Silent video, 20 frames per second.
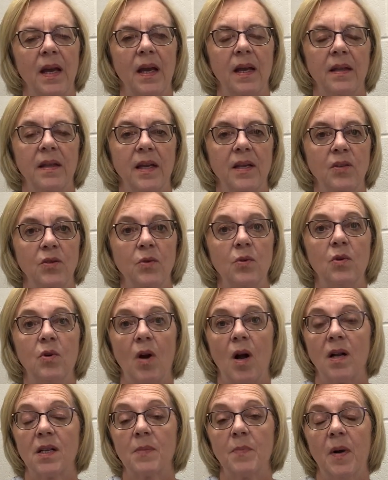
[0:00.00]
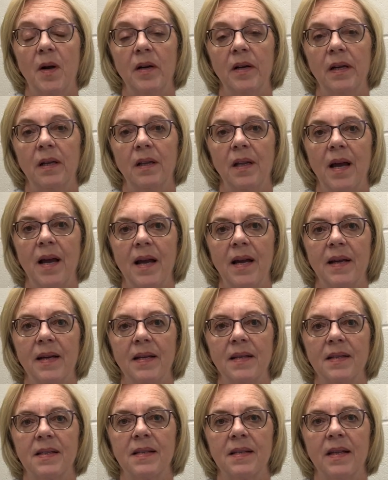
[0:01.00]
and they do cross party
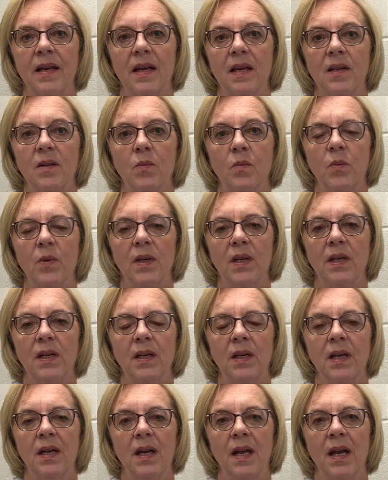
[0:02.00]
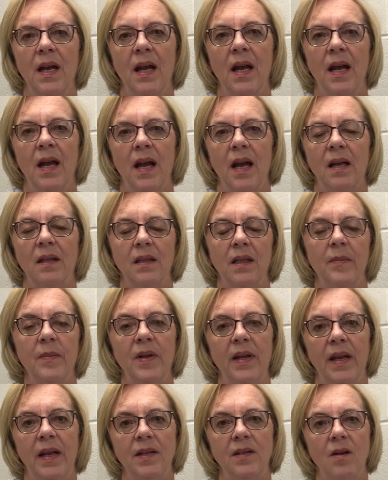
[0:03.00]
lines, then we
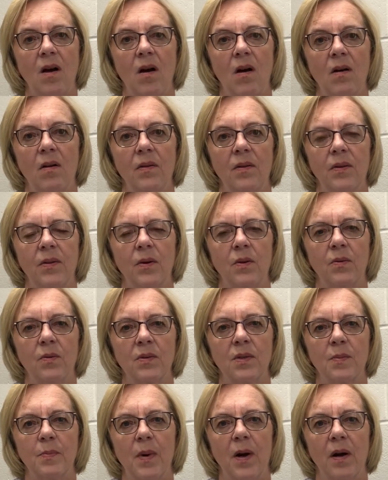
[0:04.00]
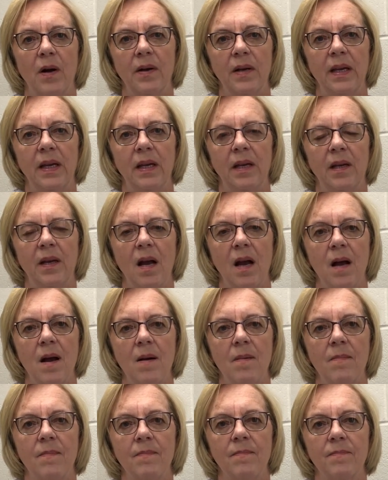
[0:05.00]
eliminate all of those party
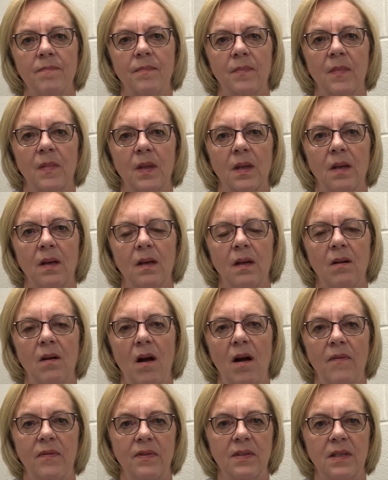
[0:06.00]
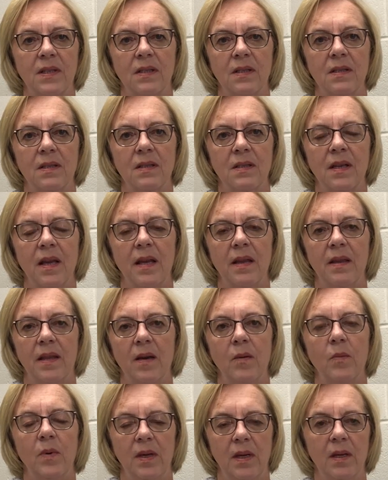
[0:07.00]
offices, and
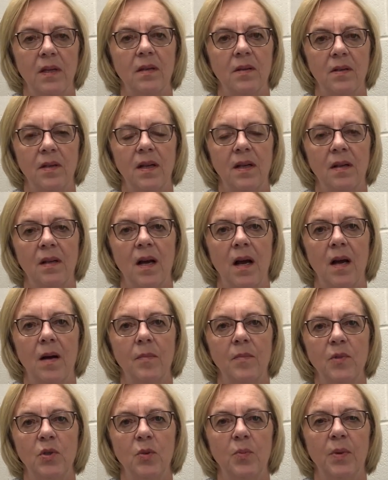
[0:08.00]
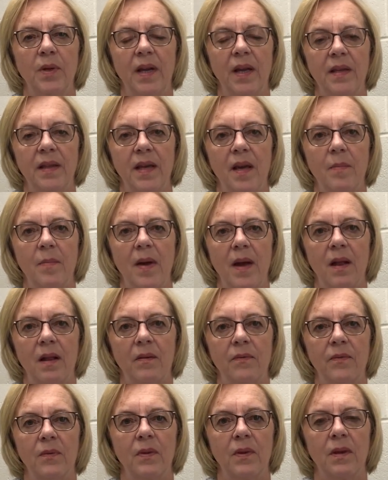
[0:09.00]
then we can duplicate that
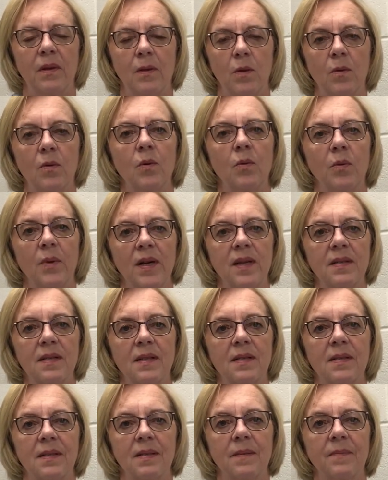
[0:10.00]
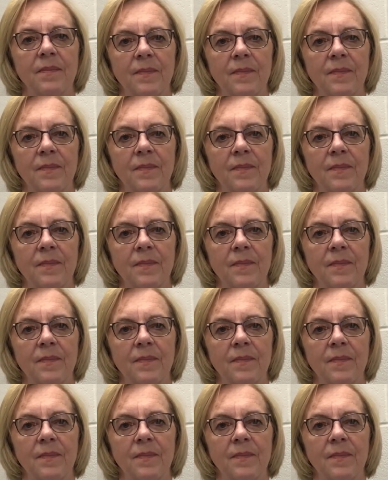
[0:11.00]
ballot for the local races.